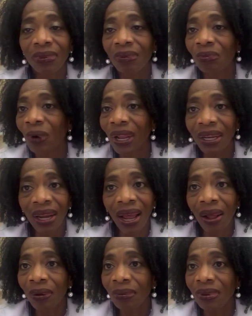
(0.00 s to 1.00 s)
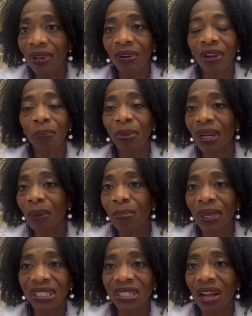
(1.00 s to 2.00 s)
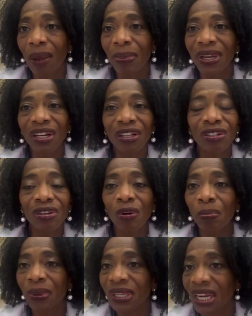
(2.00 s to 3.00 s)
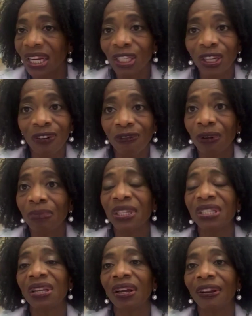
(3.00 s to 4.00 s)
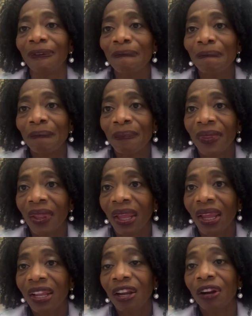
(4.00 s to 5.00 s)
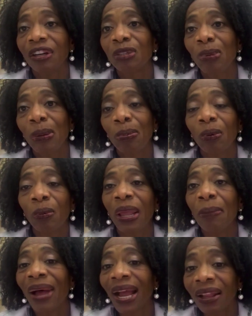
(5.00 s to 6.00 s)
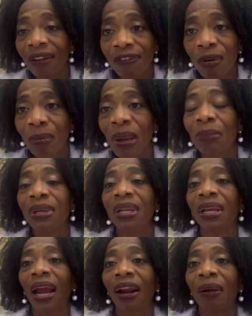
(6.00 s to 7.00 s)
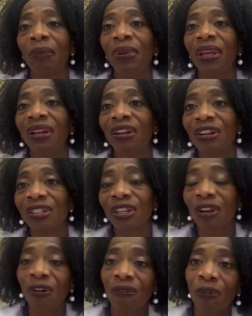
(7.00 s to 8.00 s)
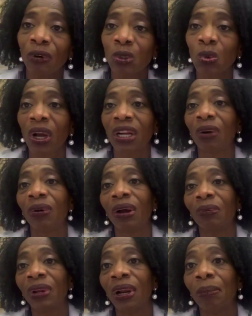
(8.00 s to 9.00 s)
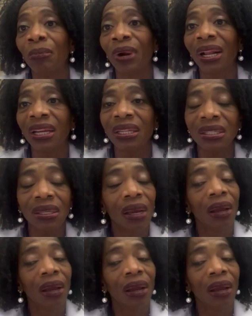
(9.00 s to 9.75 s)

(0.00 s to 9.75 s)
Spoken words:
right now you could be at a bus stop and there's no protection from the sun. Encourage people way back. If you remember the Caribbean years ago, folks walked around with umbrellas.